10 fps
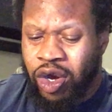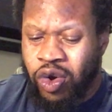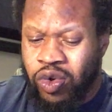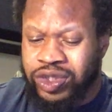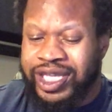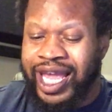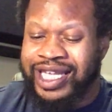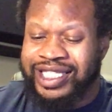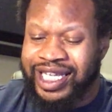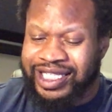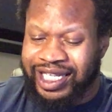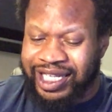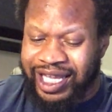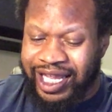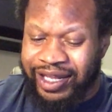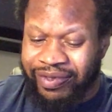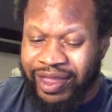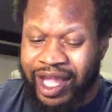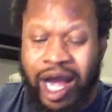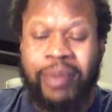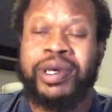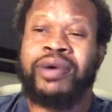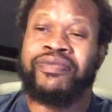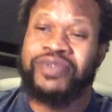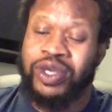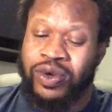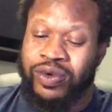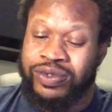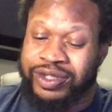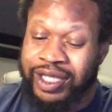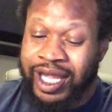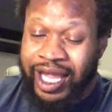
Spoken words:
whose case is it then? I'm confused.